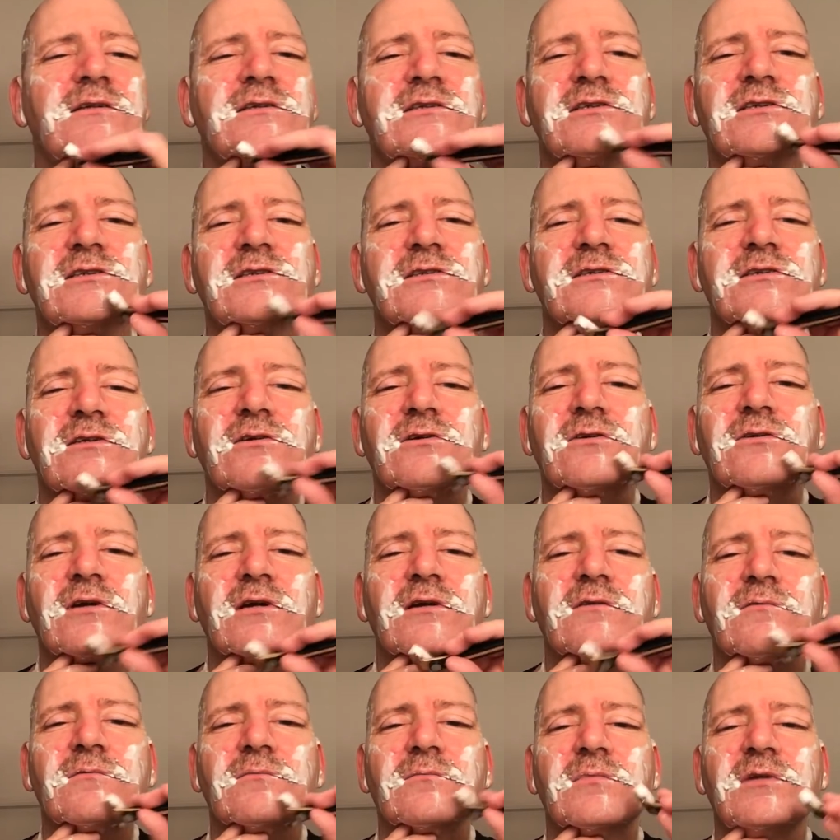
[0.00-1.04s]
Just don't
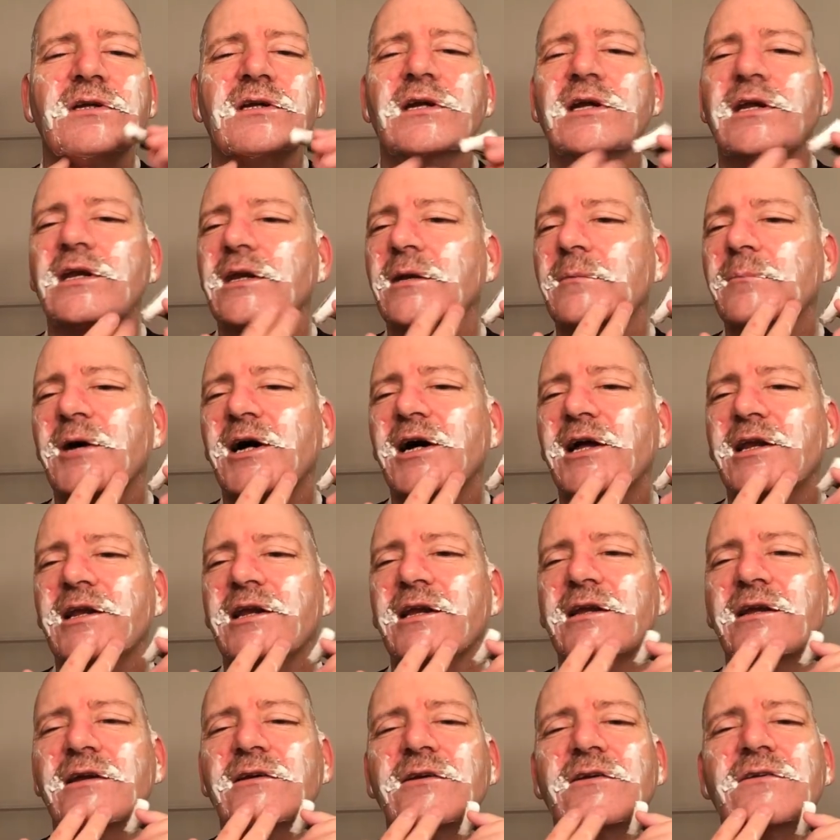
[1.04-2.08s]
give them to anybody
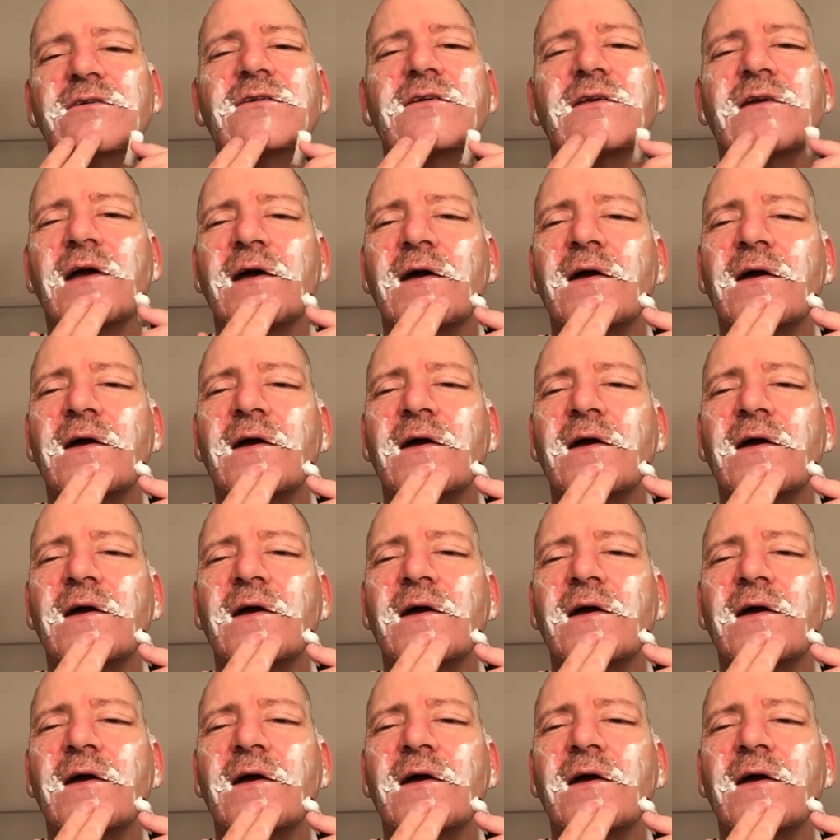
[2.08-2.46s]
because